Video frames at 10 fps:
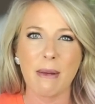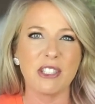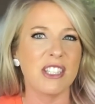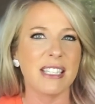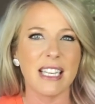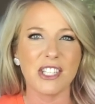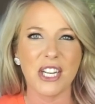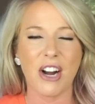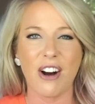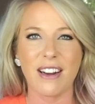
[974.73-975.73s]
it's just
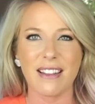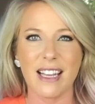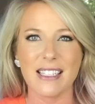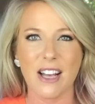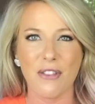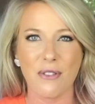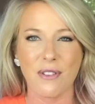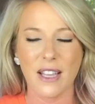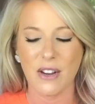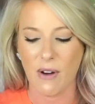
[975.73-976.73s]
Teaching on Less. I'll throw
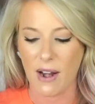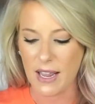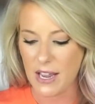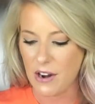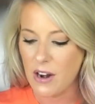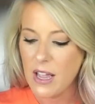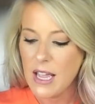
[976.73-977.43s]
the link right here.